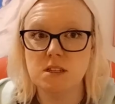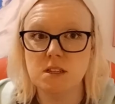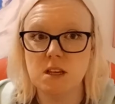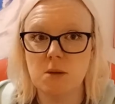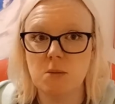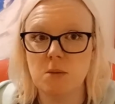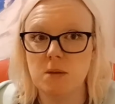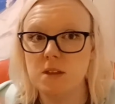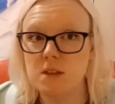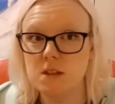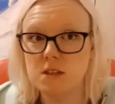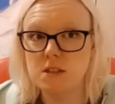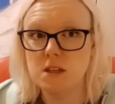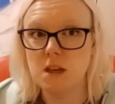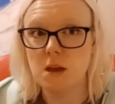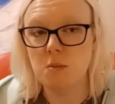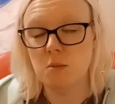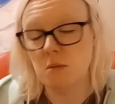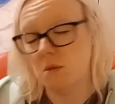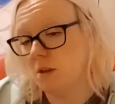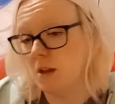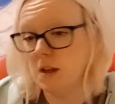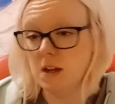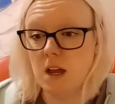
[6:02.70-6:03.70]
happened, this
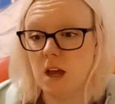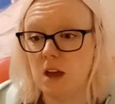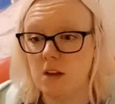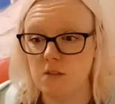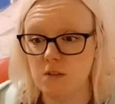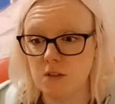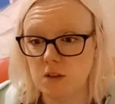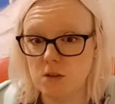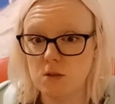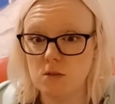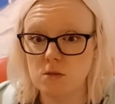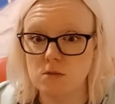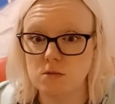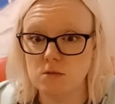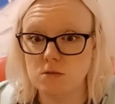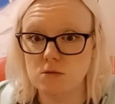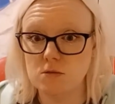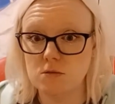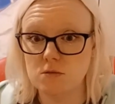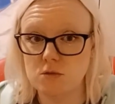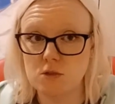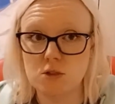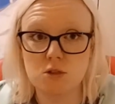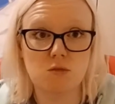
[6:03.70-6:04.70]
happened, and I haven't got
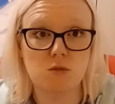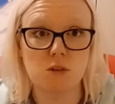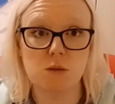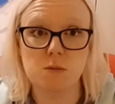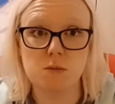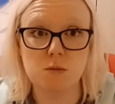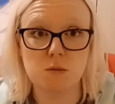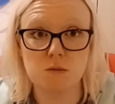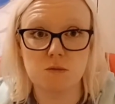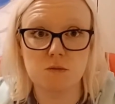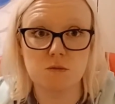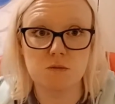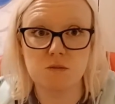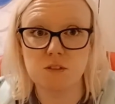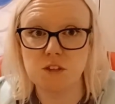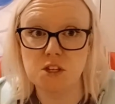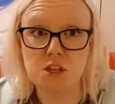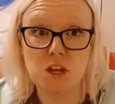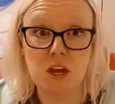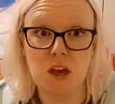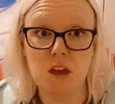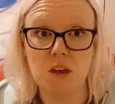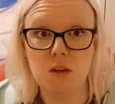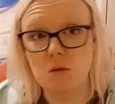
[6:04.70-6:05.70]
to grips with
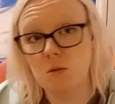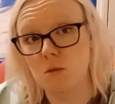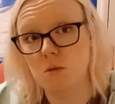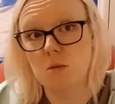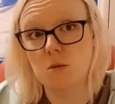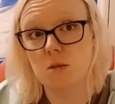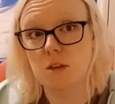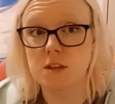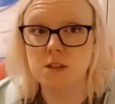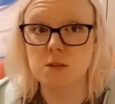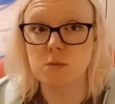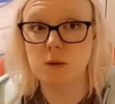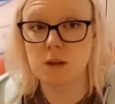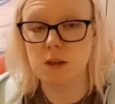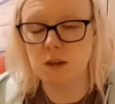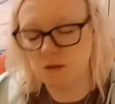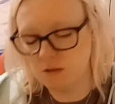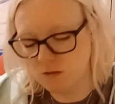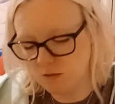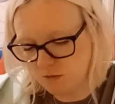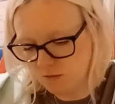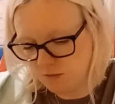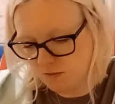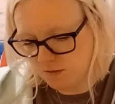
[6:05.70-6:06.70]
today or this week
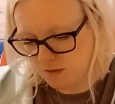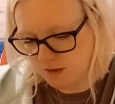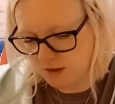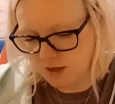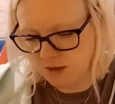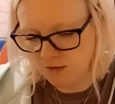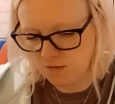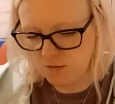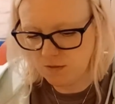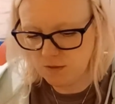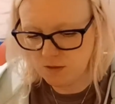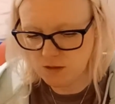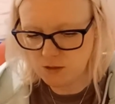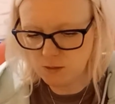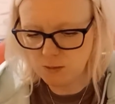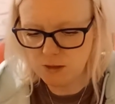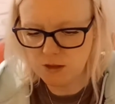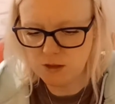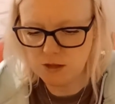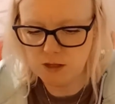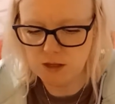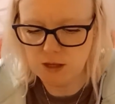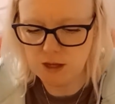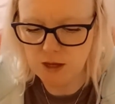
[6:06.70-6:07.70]
sort of thing. It feels a bit
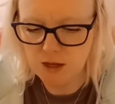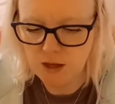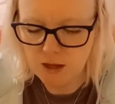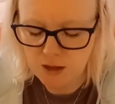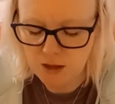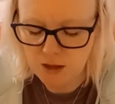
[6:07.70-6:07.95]
like that.